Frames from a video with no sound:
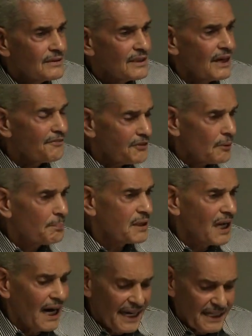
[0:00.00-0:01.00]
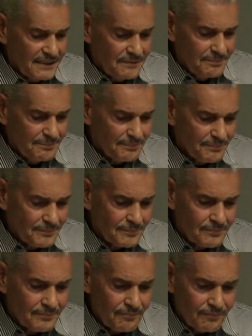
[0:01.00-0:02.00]
if you apply it.
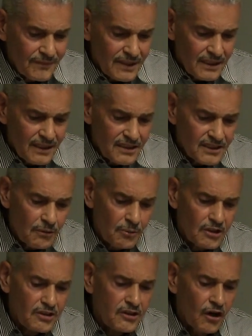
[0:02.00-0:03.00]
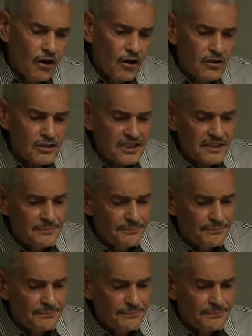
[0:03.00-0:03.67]
So we'll close